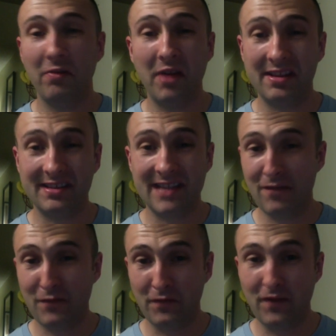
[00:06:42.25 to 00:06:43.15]
let it sit
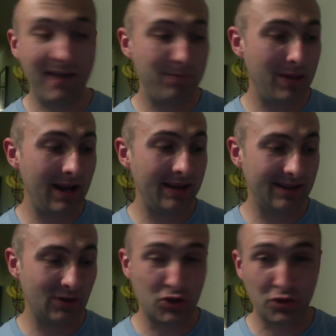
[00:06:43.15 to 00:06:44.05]
for 5 minutes
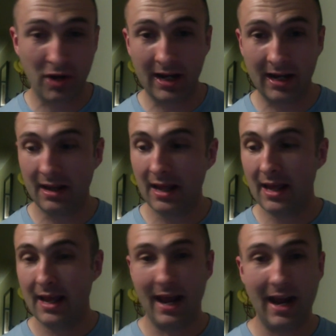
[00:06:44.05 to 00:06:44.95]
and strain it,
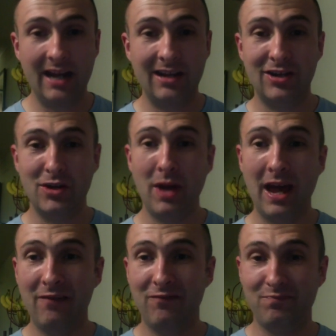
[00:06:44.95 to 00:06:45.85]
and you have